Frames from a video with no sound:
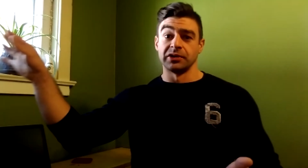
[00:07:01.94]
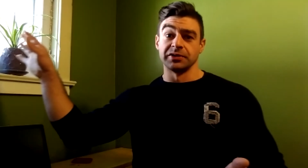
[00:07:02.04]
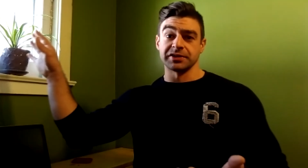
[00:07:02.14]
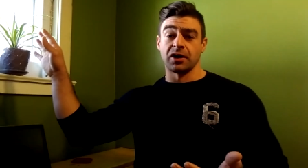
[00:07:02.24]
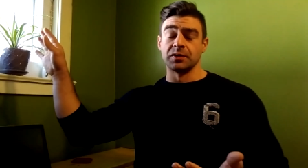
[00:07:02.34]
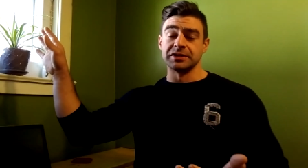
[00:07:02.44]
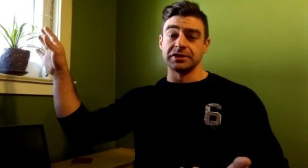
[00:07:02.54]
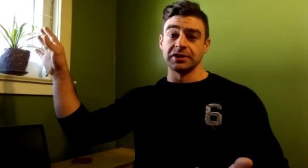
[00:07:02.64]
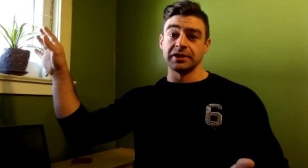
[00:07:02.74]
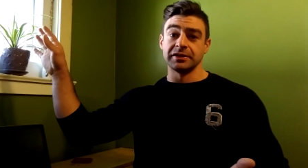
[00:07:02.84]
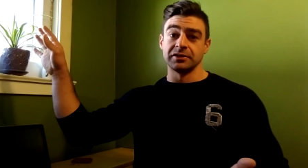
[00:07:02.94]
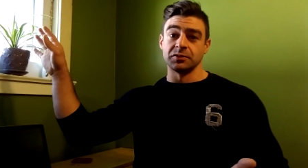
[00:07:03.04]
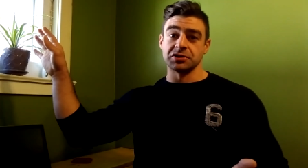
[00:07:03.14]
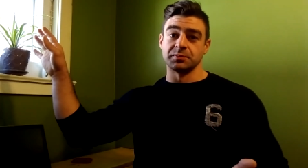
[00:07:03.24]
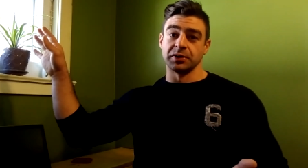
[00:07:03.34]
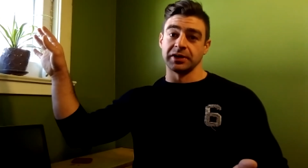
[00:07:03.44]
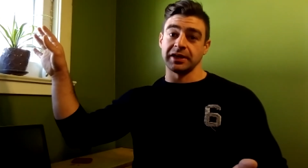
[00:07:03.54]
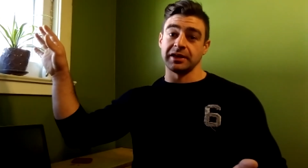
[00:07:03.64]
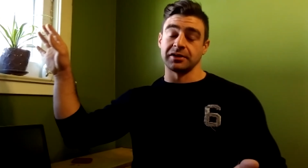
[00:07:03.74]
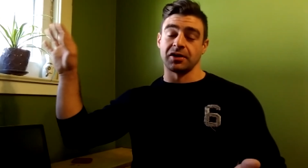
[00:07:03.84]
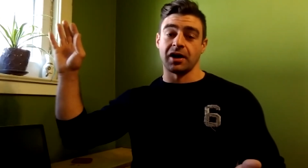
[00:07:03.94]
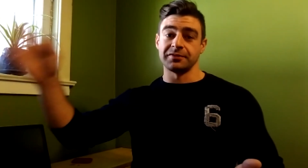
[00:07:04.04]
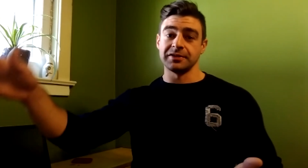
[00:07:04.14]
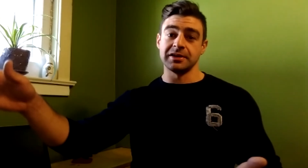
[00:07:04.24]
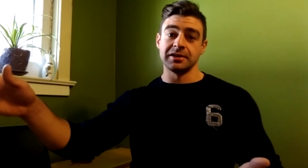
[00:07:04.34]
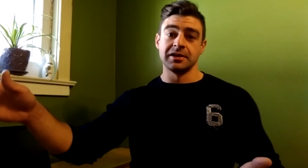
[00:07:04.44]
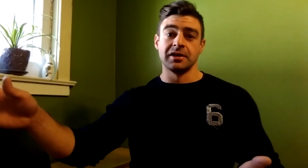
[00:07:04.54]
oil is always good, we should put it in coffee,